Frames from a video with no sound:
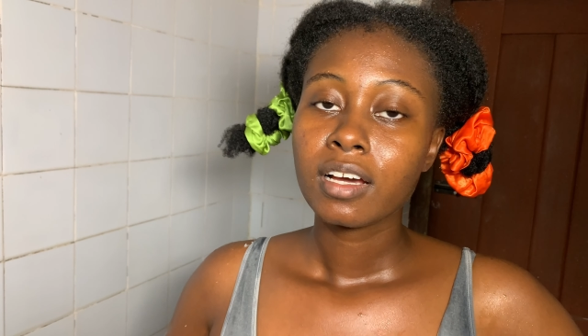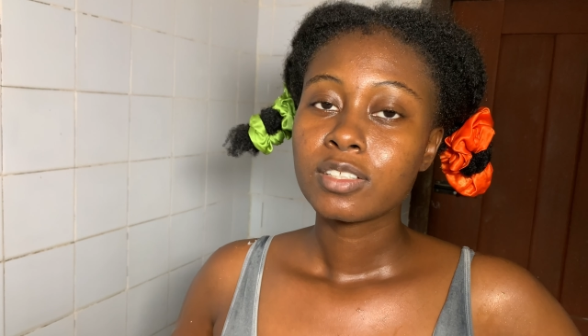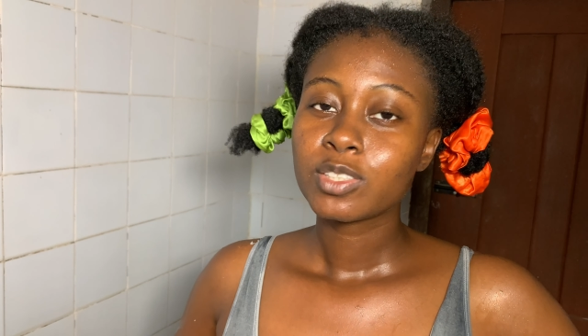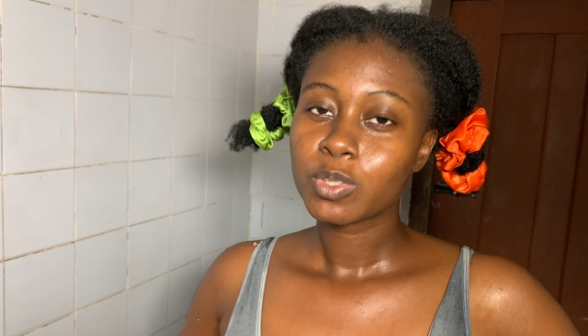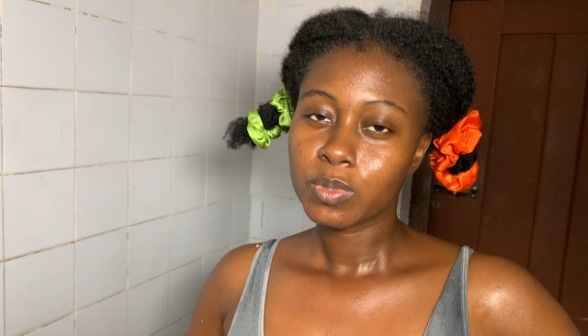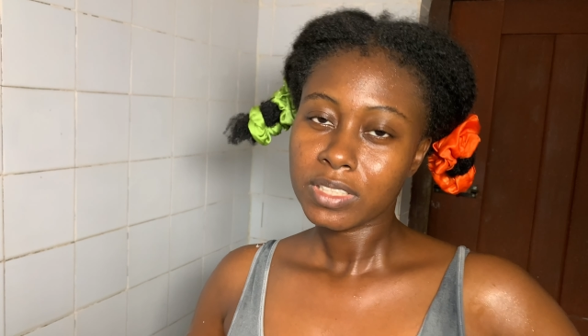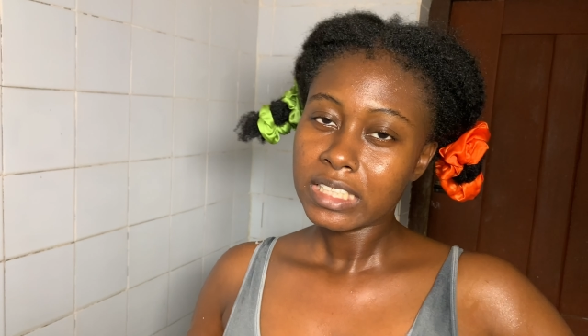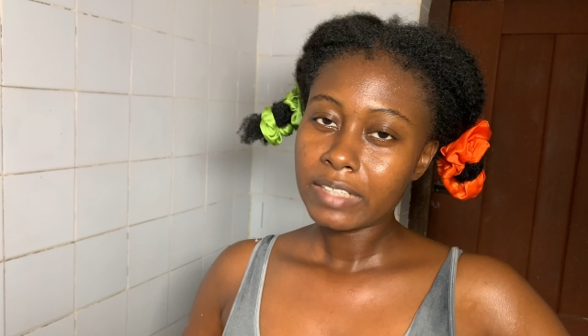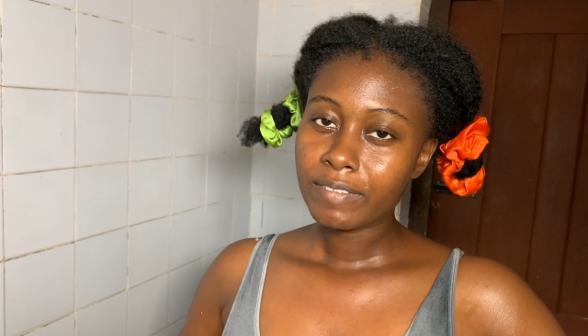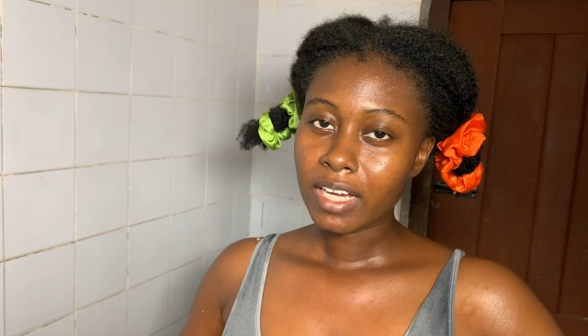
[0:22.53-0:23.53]
to see
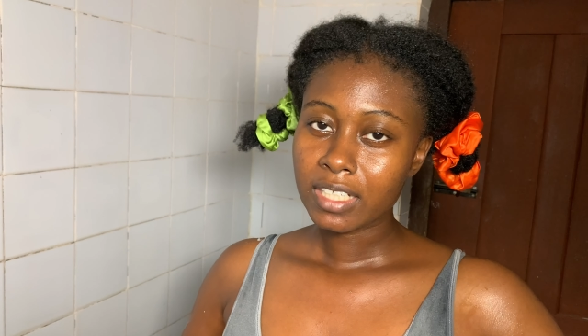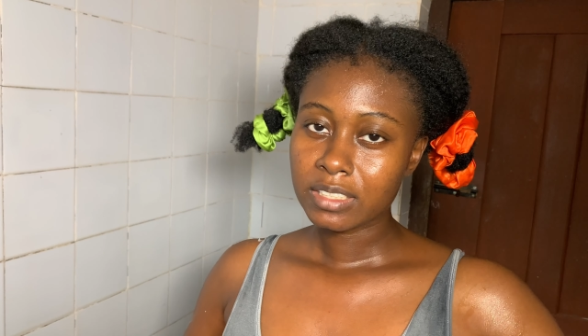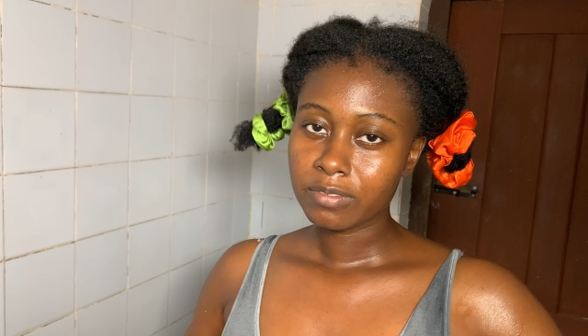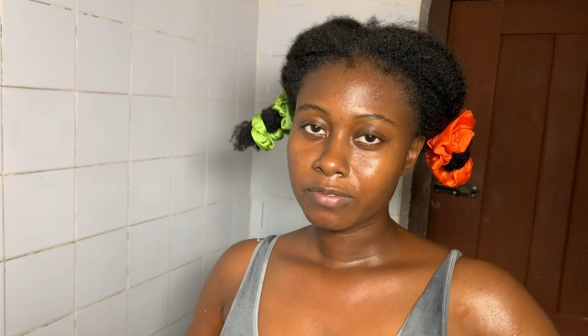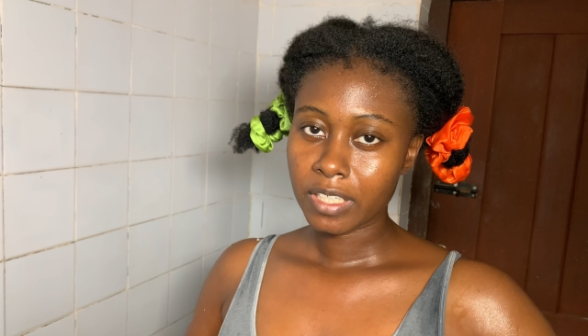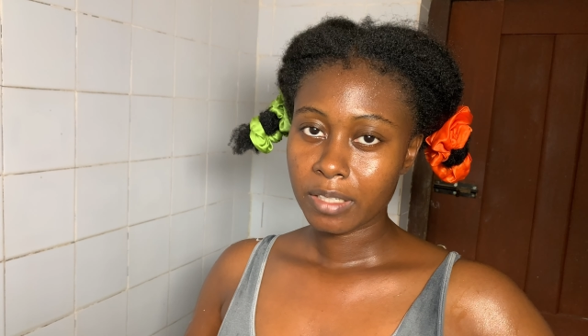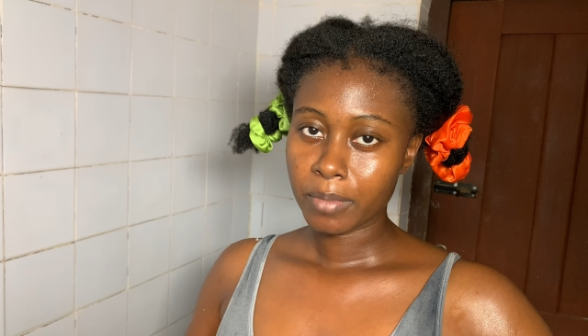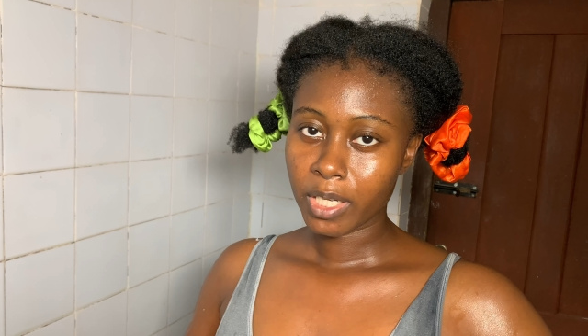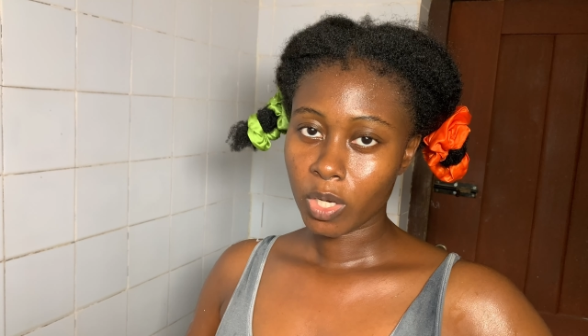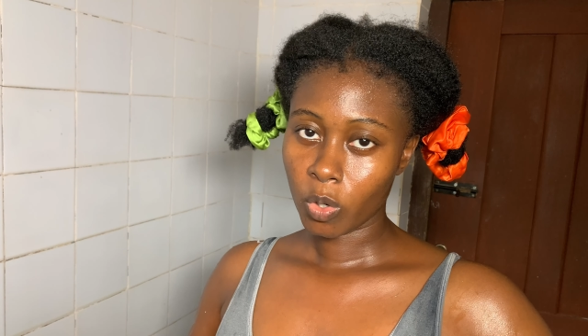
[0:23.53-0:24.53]
if I can define
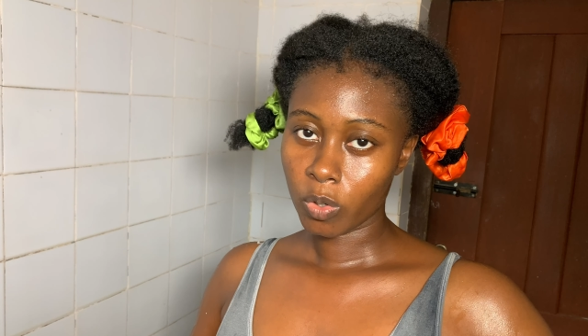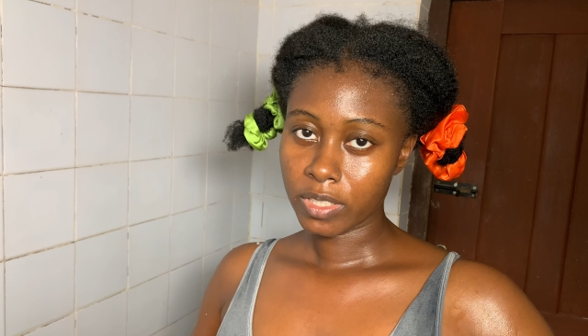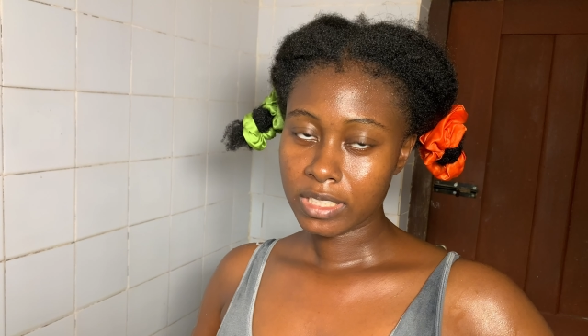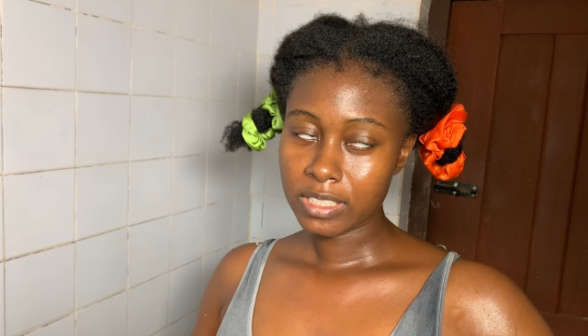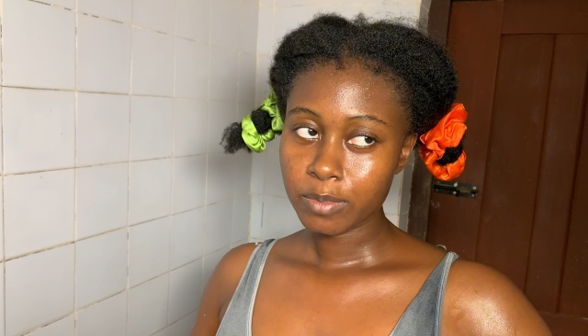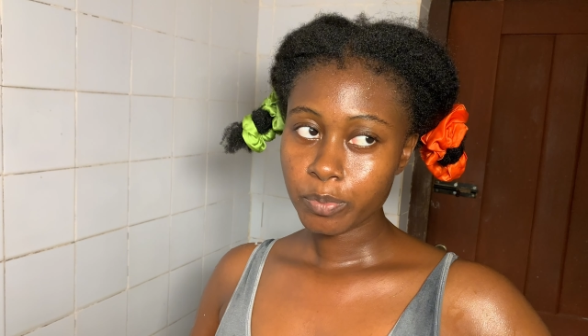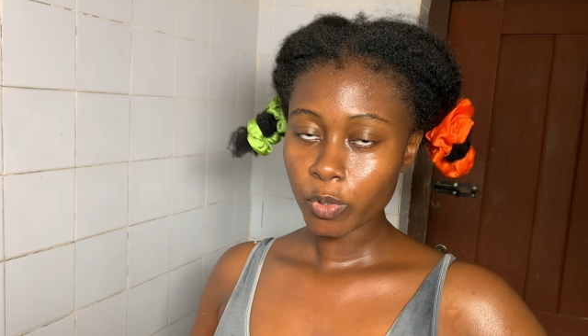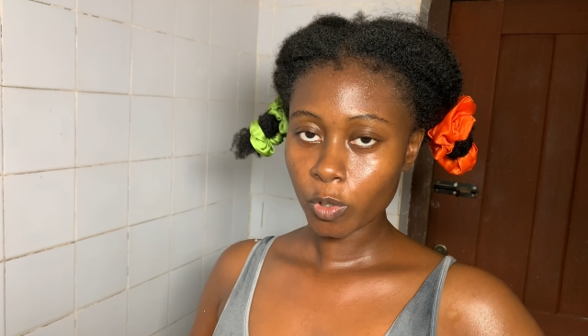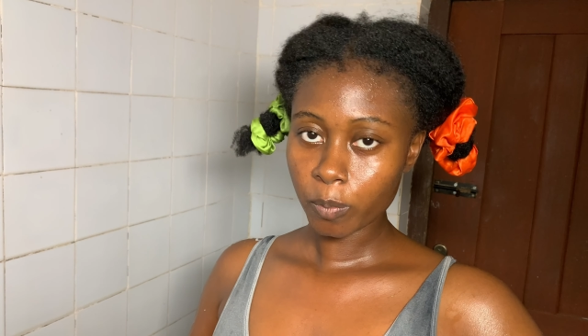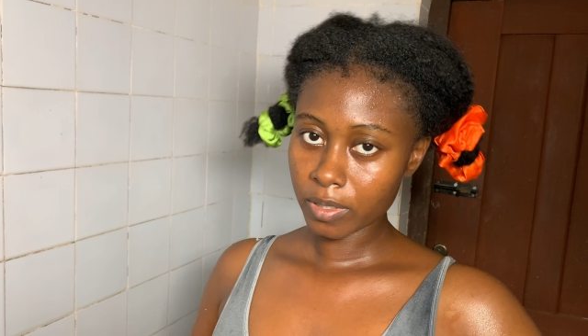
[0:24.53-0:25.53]
my coils
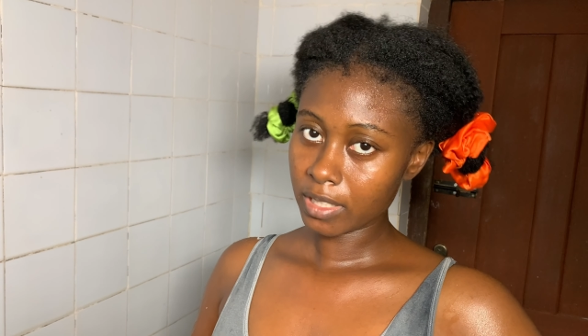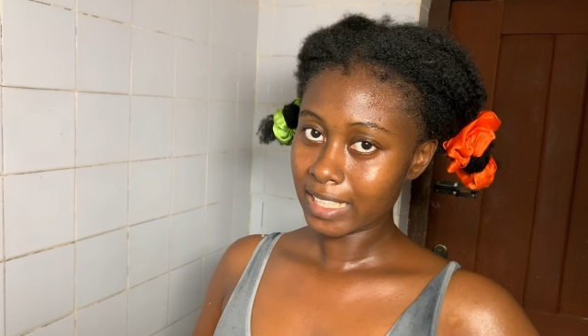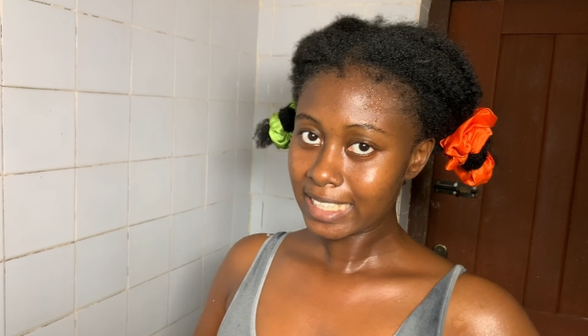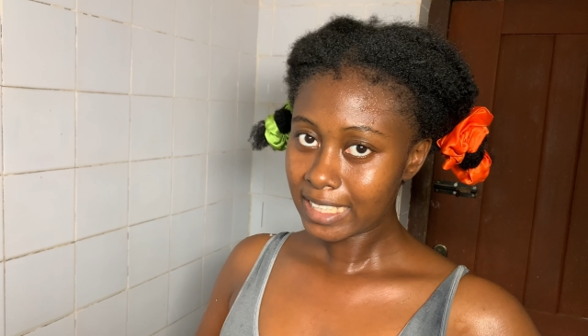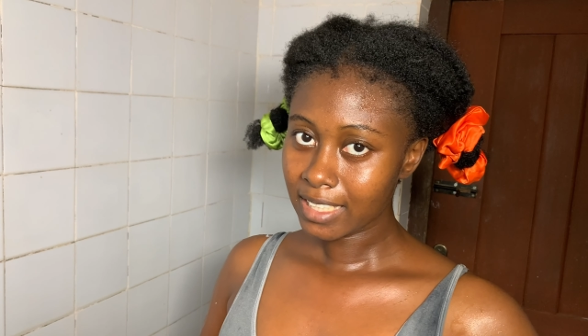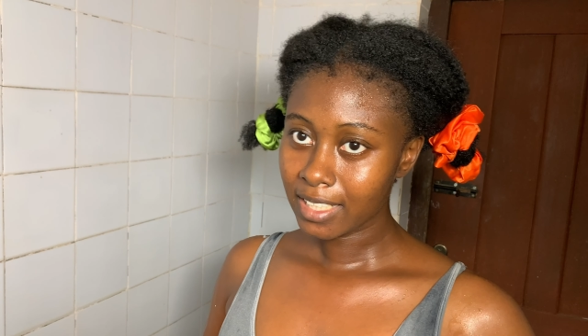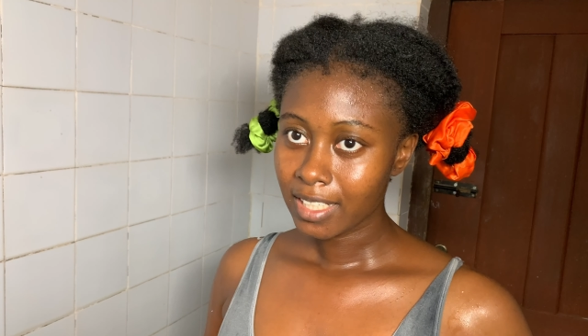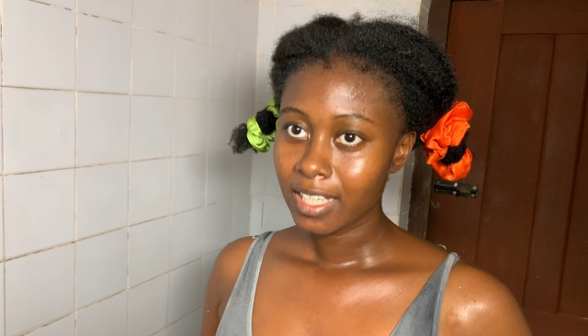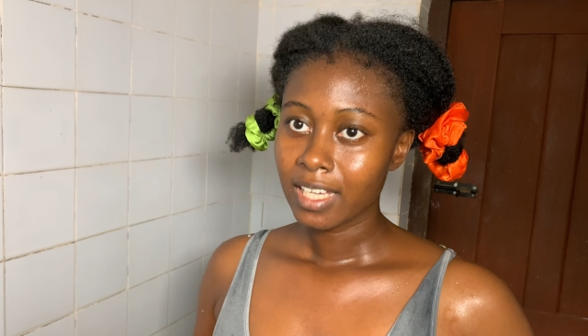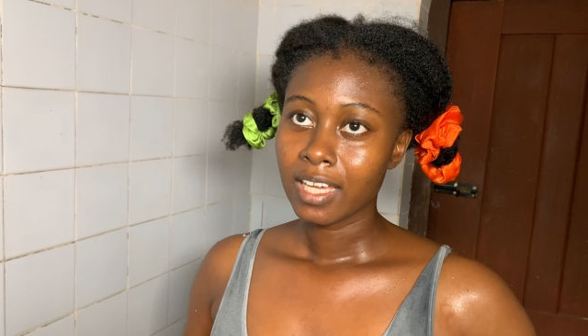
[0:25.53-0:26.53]
properly,